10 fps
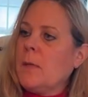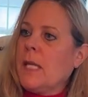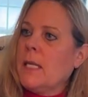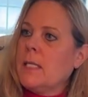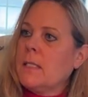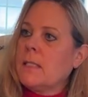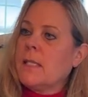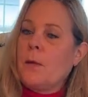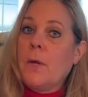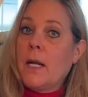because
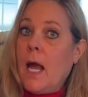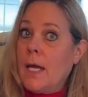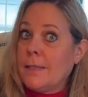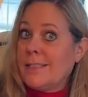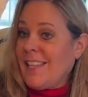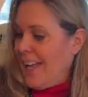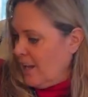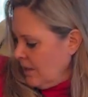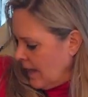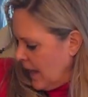they went on
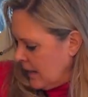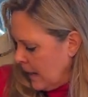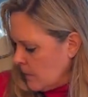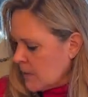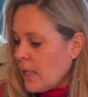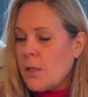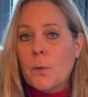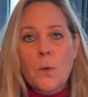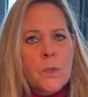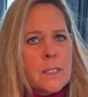sale on Amazon. They
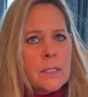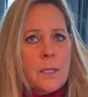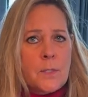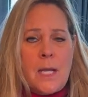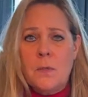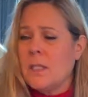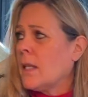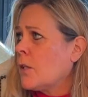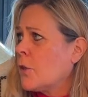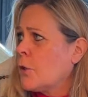were down to
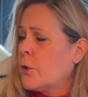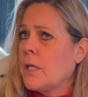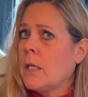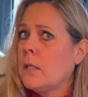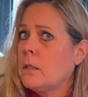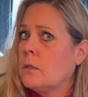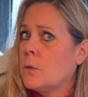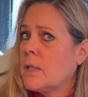like $33.